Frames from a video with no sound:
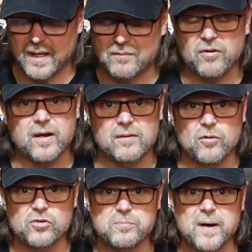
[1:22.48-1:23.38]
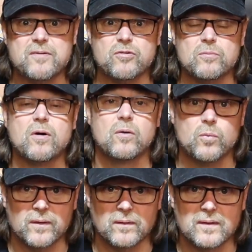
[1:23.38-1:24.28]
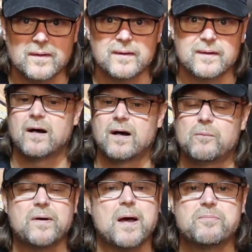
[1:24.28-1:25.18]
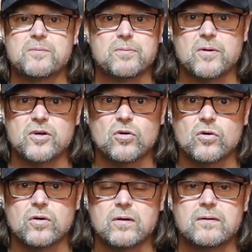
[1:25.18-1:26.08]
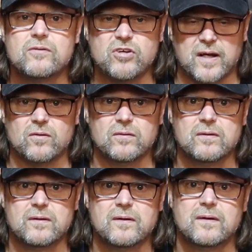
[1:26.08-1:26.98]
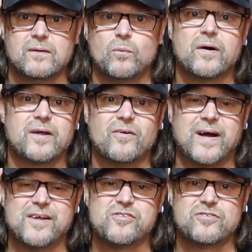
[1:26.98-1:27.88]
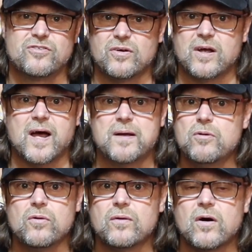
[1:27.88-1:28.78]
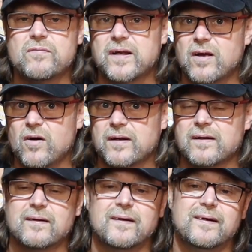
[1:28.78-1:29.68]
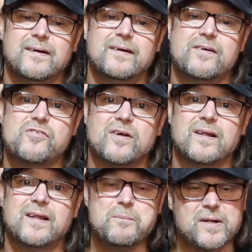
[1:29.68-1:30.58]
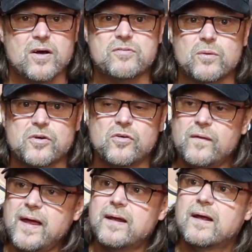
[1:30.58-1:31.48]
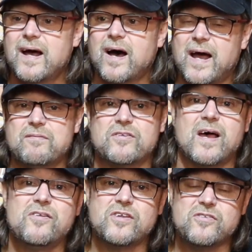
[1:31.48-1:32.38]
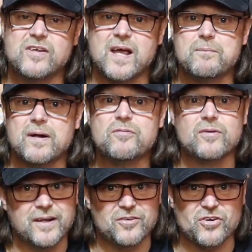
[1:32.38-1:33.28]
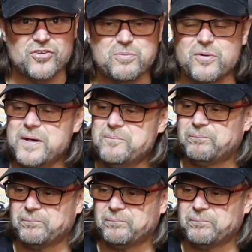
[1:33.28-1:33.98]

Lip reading: If I can afford to pay for them, I will. I'll be happy to promote your channel wearing your hats during a brew of any kind. So let me know if you want to do that. I have a taste testing coming up for Little John's Brewing.